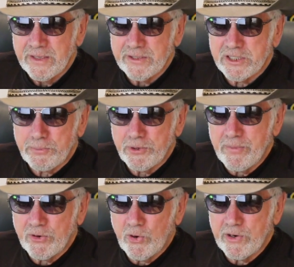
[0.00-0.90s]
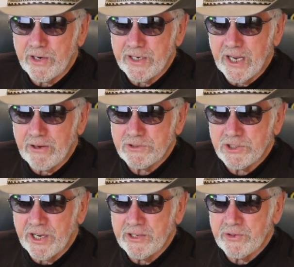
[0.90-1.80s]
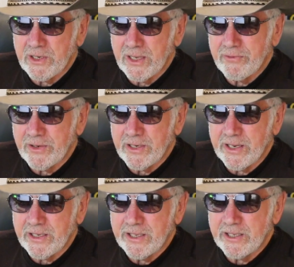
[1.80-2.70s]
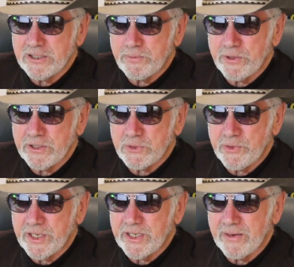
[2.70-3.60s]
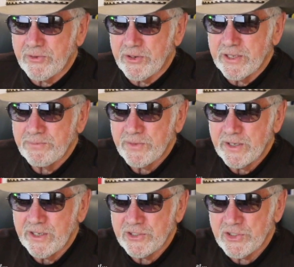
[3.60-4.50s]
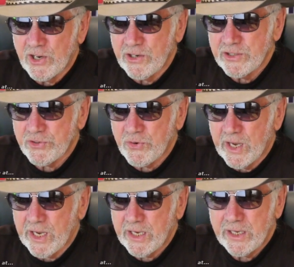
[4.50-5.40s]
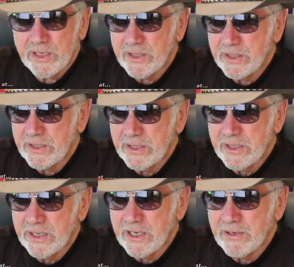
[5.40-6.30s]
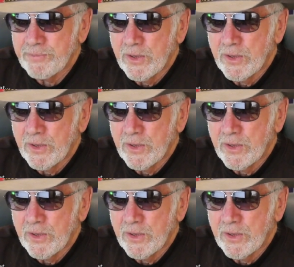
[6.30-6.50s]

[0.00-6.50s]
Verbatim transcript: The Supreme Court announced January 11 that Ginsburg's recovery is on track. Yeah,